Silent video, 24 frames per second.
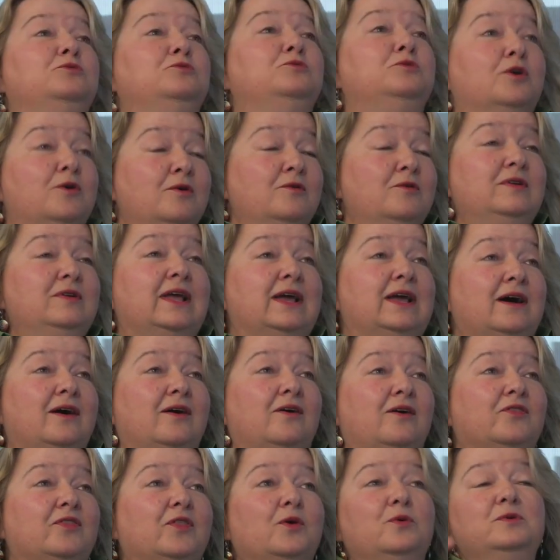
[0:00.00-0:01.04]
you know
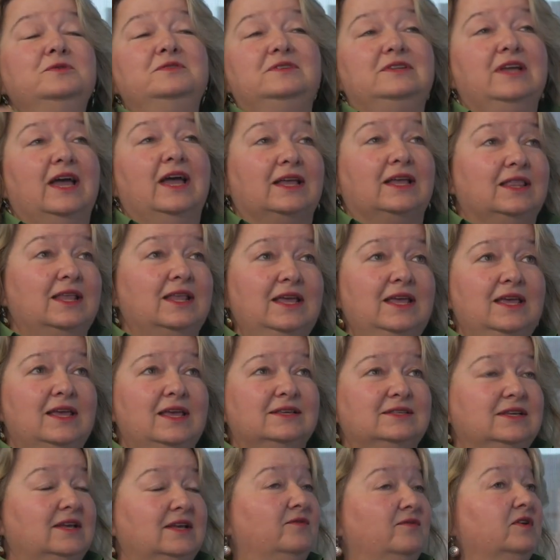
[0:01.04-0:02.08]
now, those
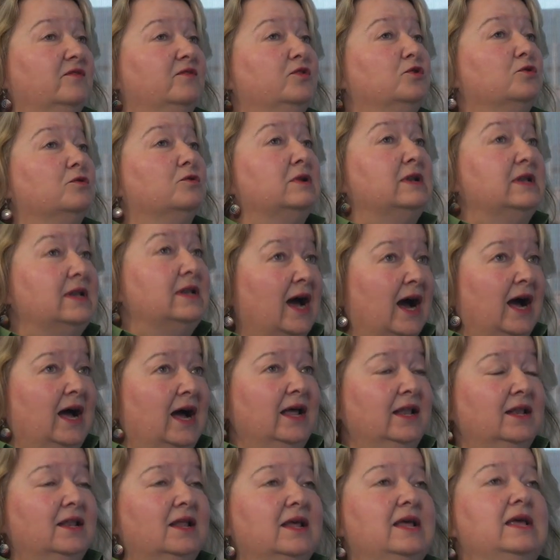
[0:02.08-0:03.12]
techniques, even if you're
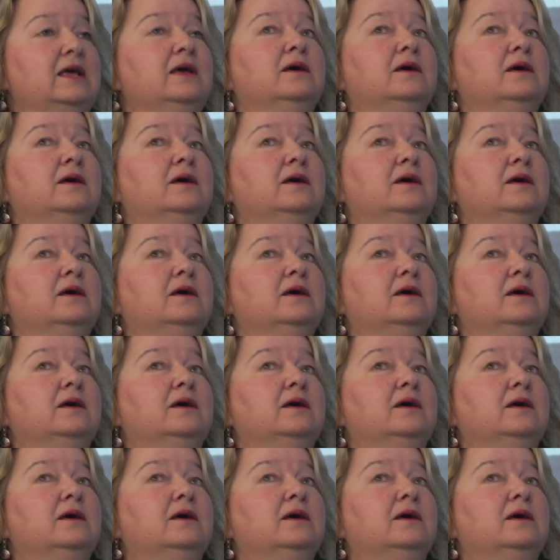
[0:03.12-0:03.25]
not